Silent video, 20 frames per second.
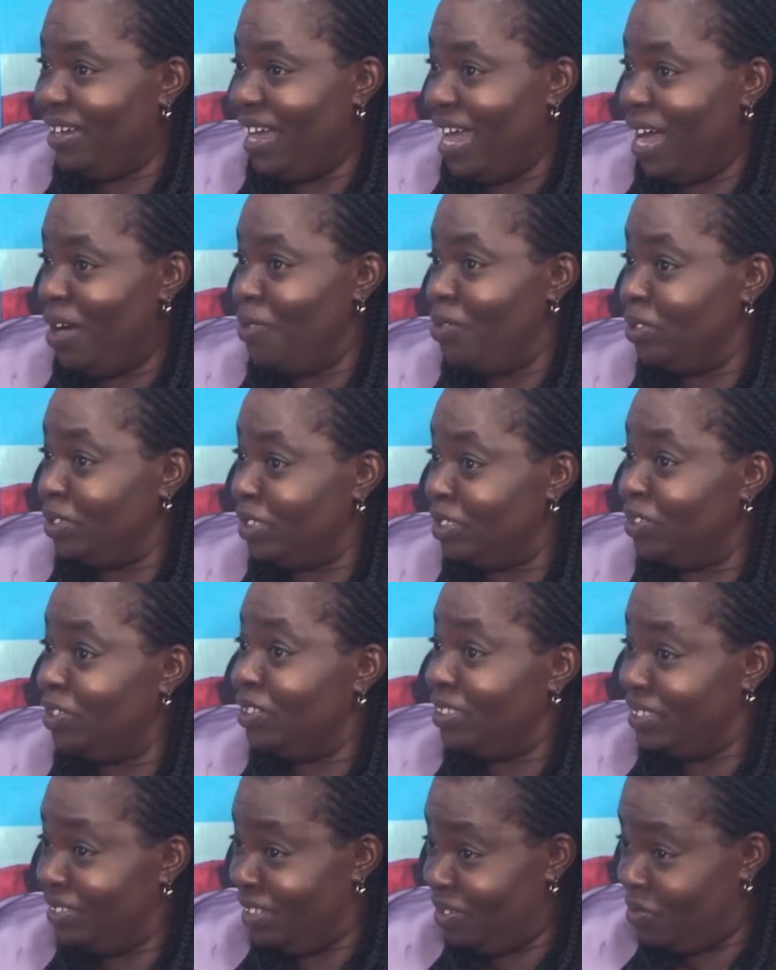I was
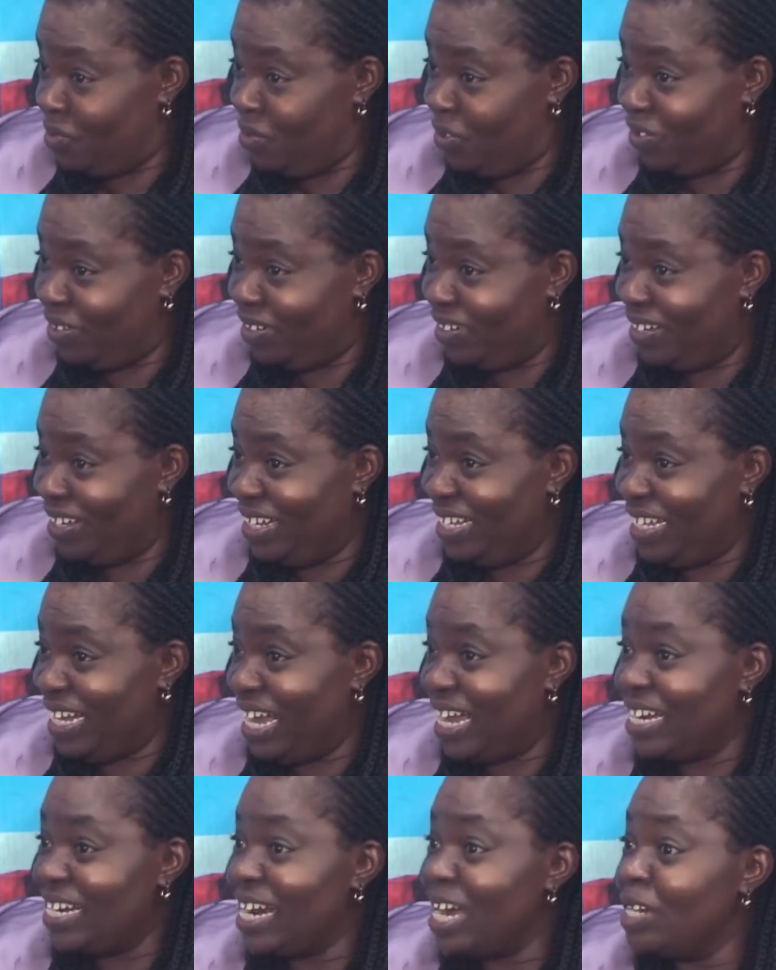not the one,
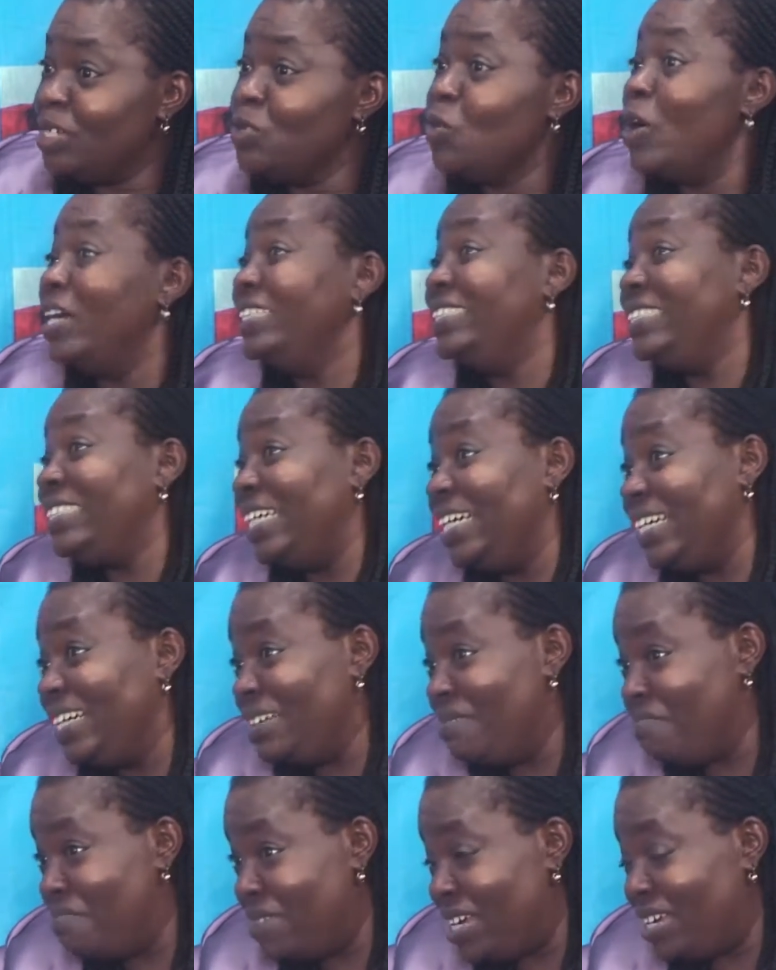and now you are
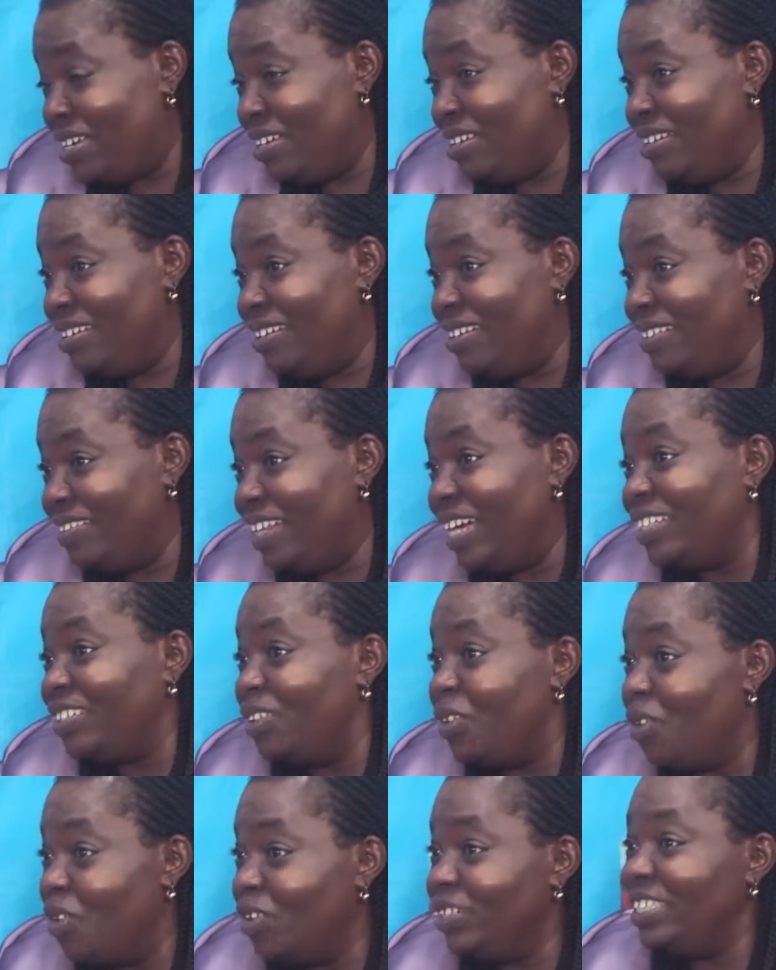telling me that
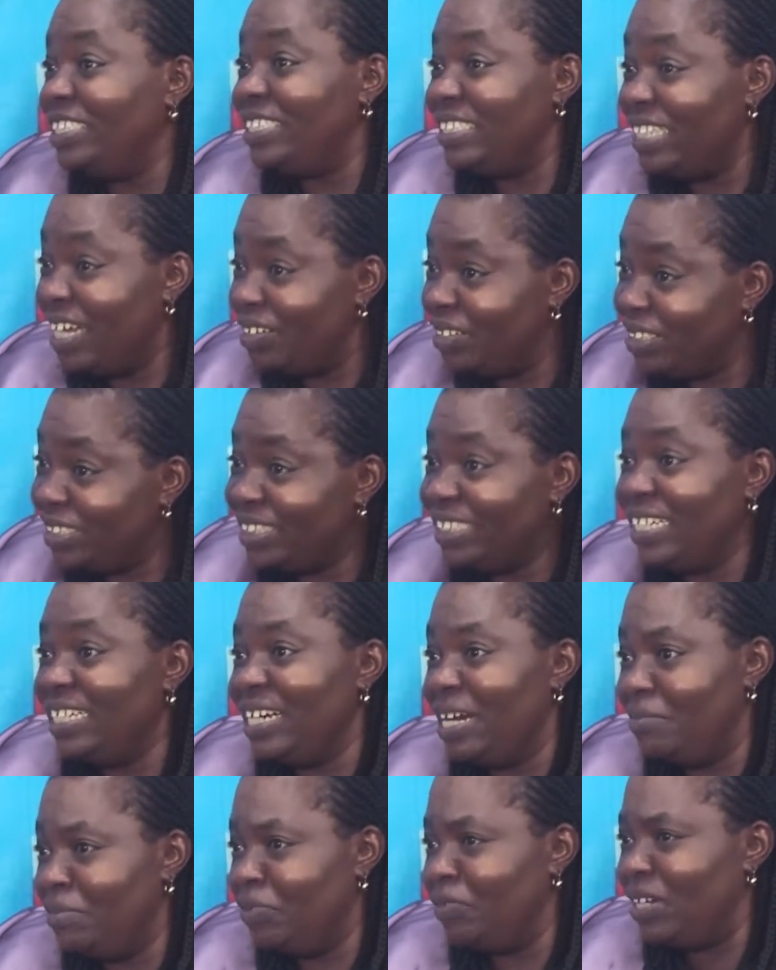God is now saying
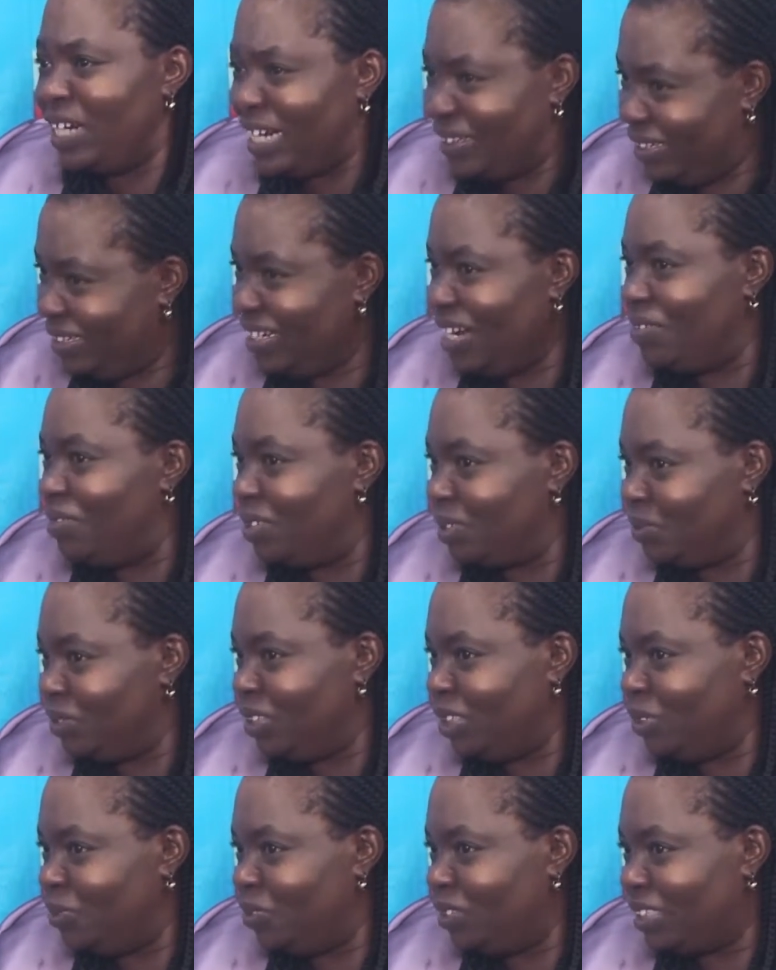I'm the one. I think that was what
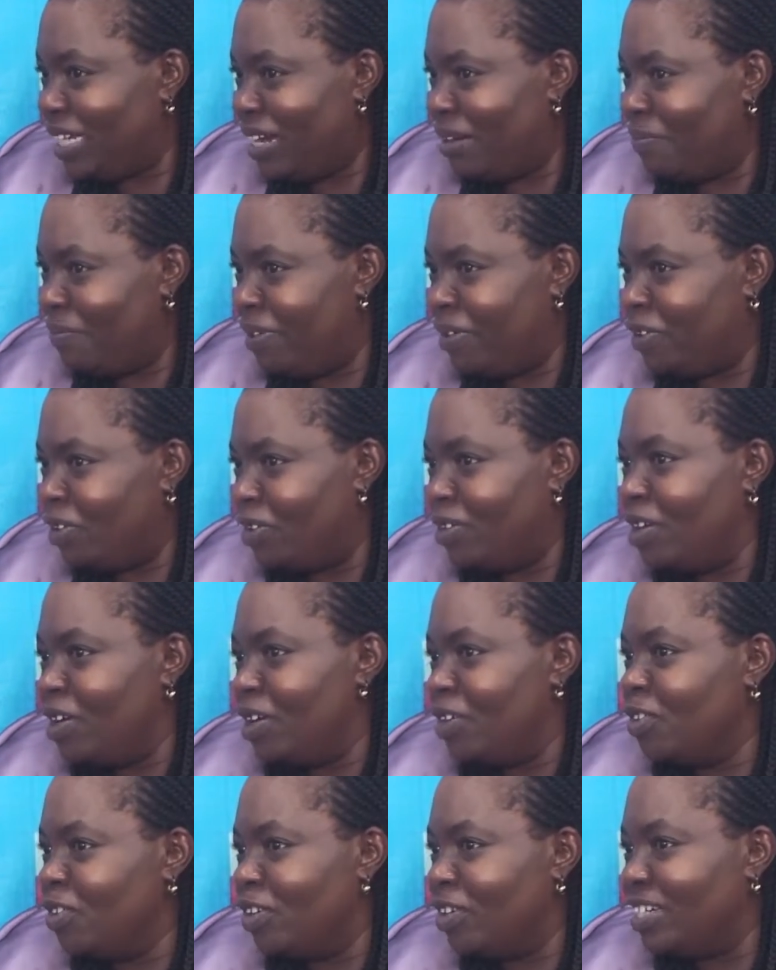she was harping yeah, on,
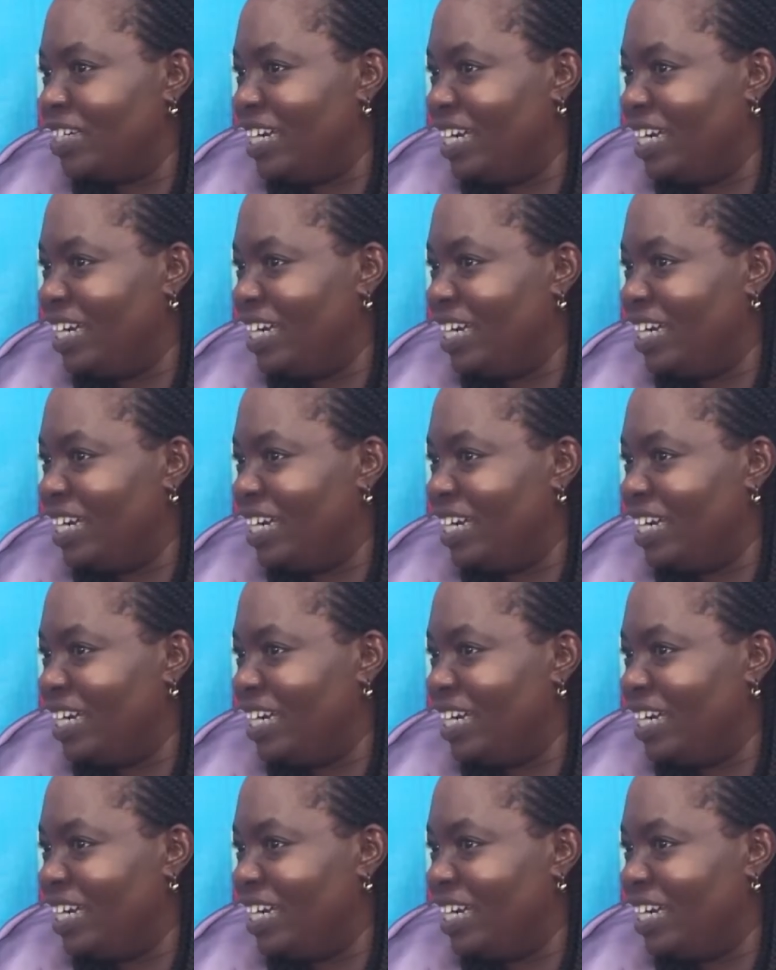not